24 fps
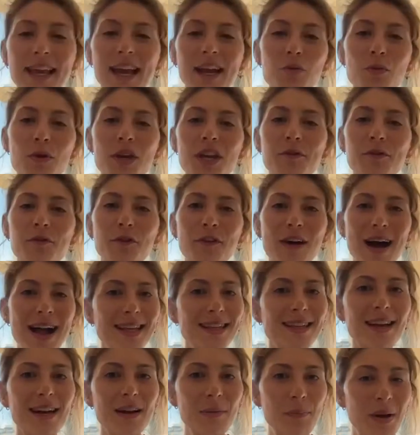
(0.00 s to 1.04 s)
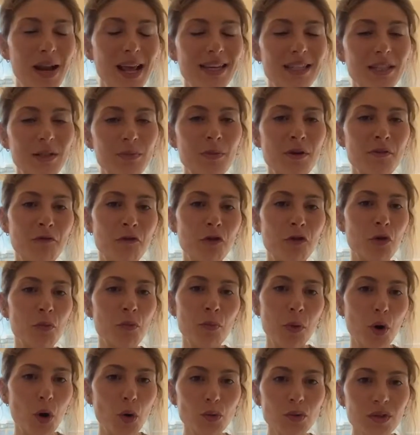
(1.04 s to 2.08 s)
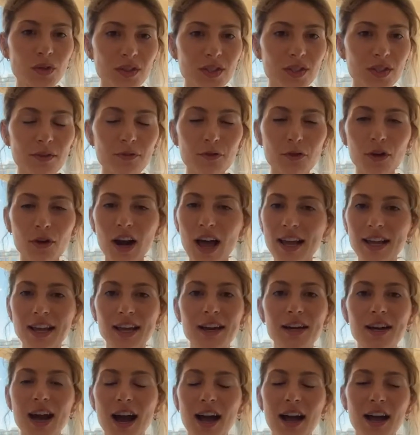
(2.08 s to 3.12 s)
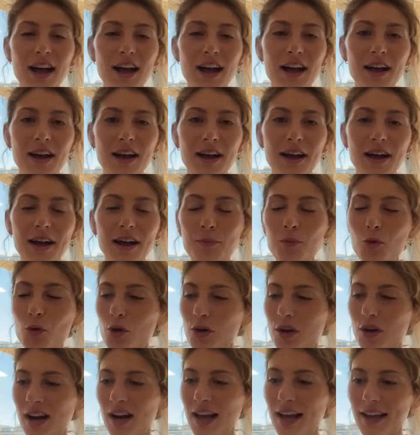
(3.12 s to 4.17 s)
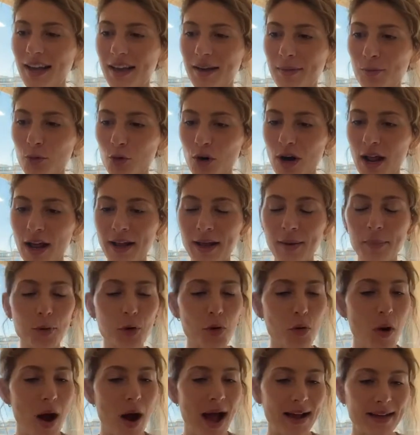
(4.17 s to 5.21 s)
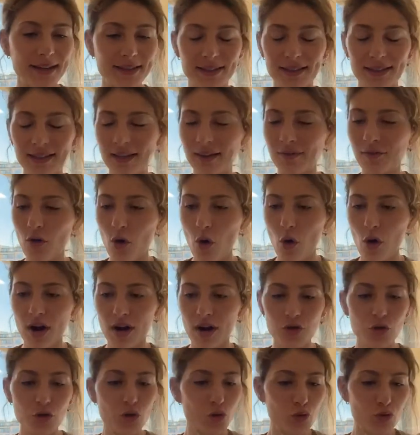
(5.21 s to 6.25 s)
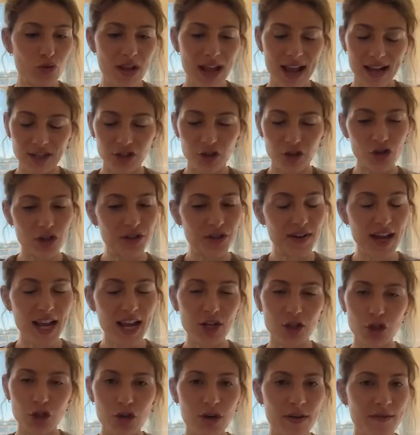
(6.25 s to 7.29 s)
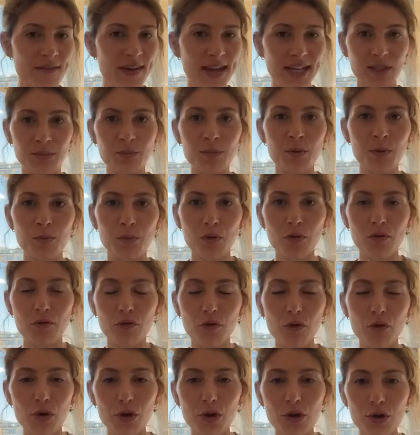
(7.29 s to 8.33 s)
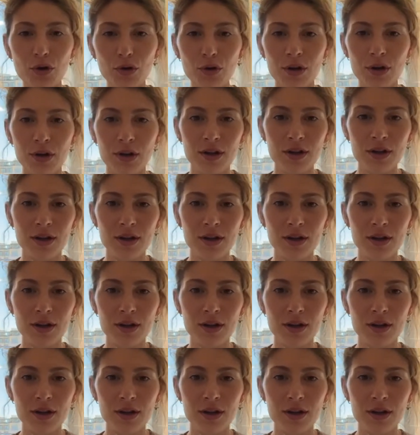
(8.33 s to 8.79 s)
can we find a replacement for bonds for like an uh, a more like more like proactive or a new next generation investment portfolio?